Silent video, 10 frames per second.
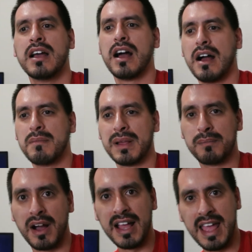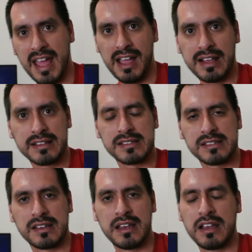um, in my
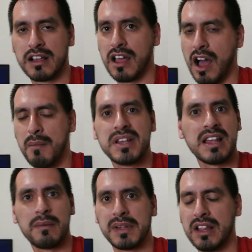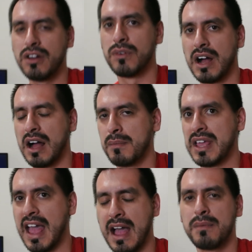hands. Comment down below. I'll
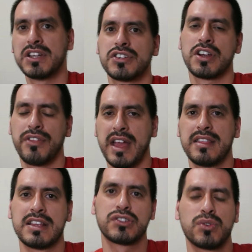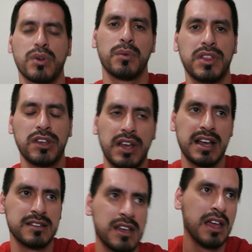be happy to share that, that story with you
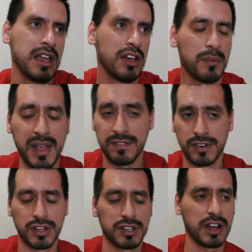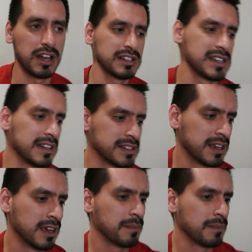guys. It'll make for good content.